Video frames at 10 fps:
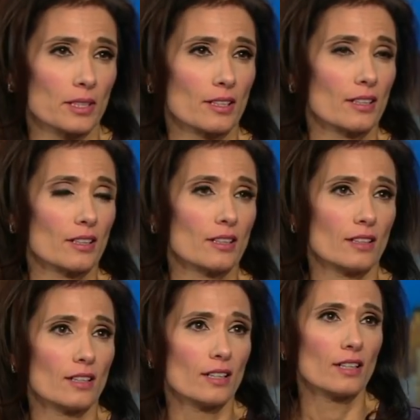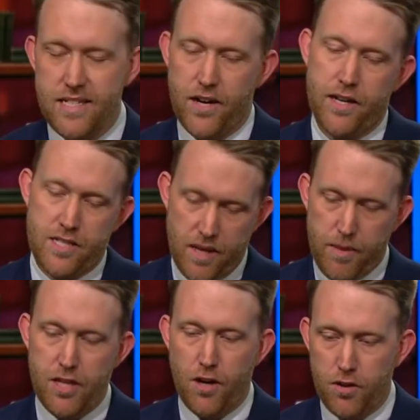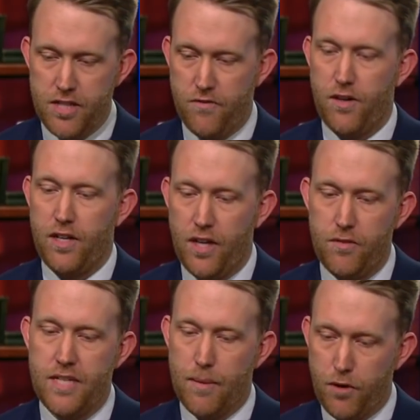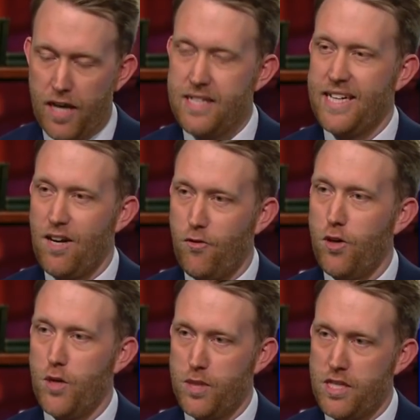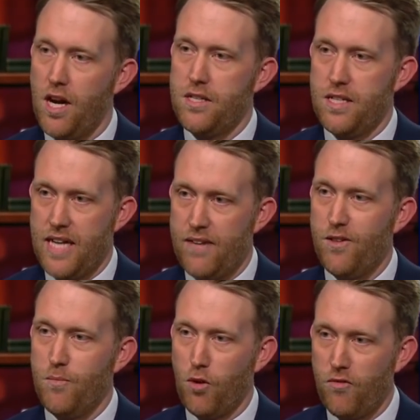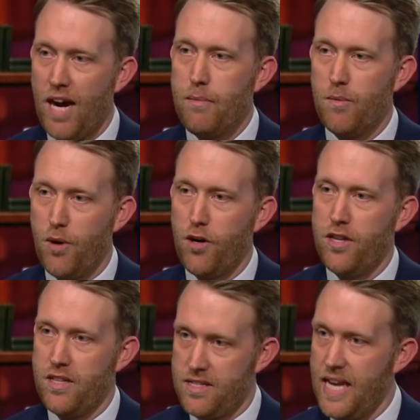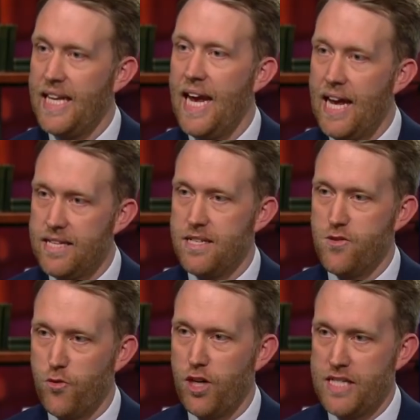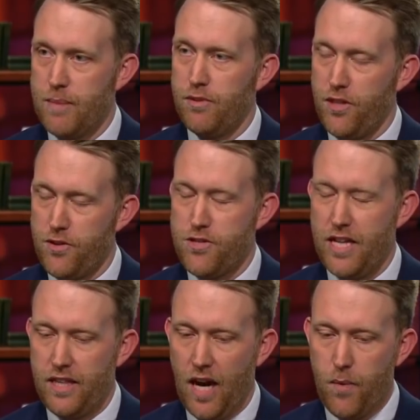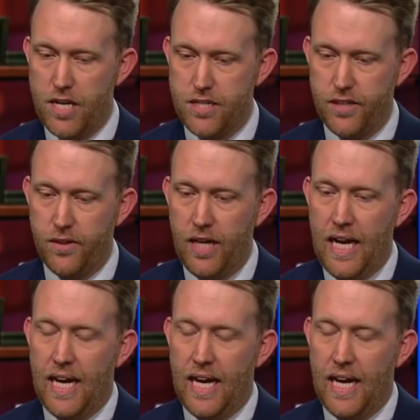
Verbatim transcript: For a Democrat in these areas, I mean, they're all different. You know, Democrats in California and Wisconsin have a more vibrant party than, say, Kansas, for example, another state that I went to.